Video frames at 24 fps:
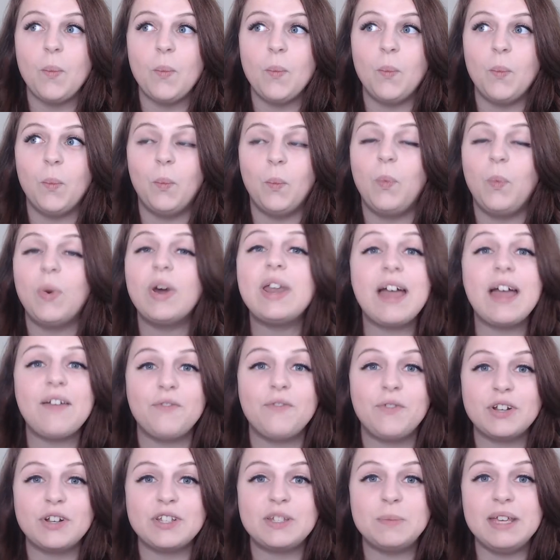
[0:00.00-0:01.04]
when I
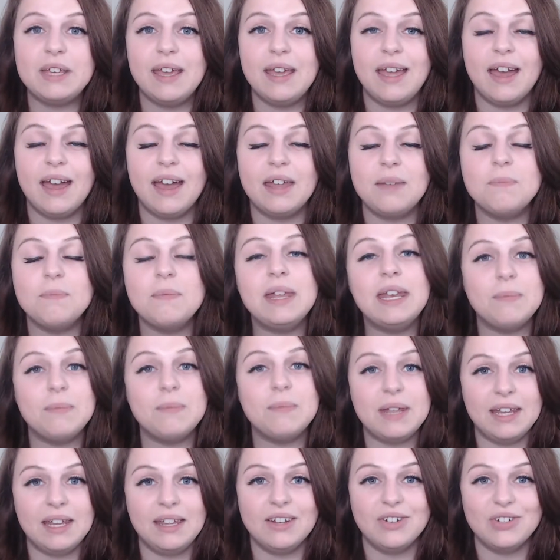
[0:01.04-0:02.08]
first began
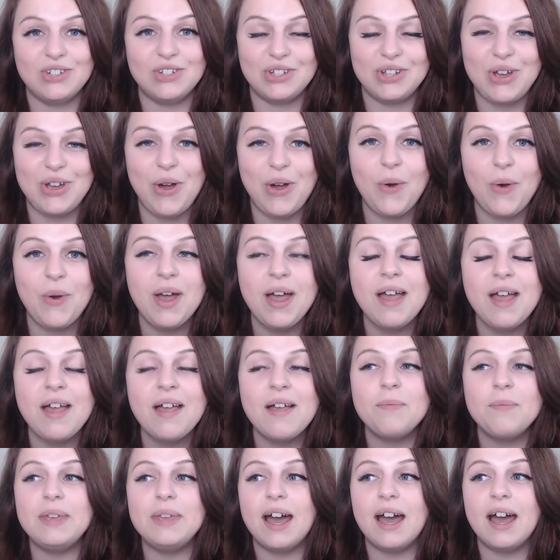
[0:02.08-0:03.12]
many years ago,
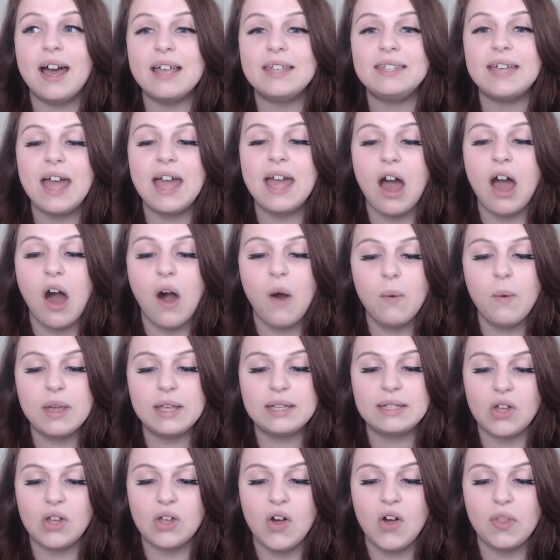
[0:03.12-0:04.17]
because I
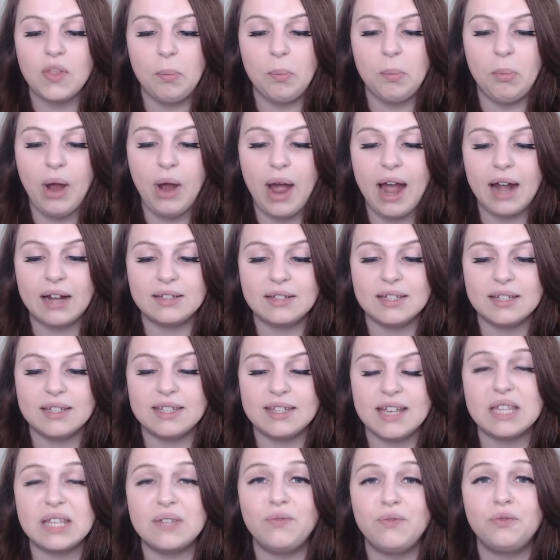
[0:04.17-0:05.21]
always saw the practice
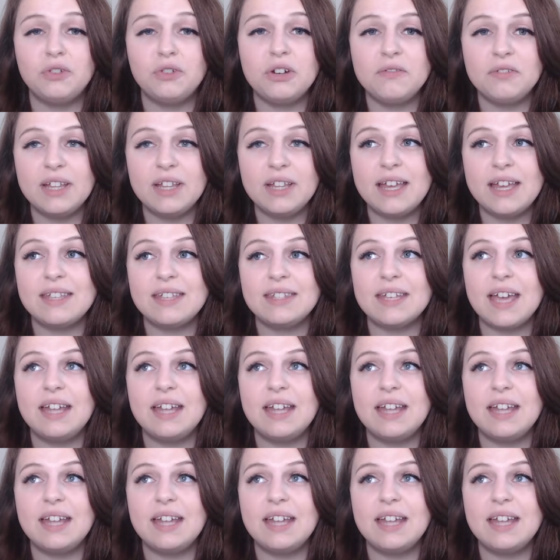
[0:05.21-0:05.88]
as frivolous.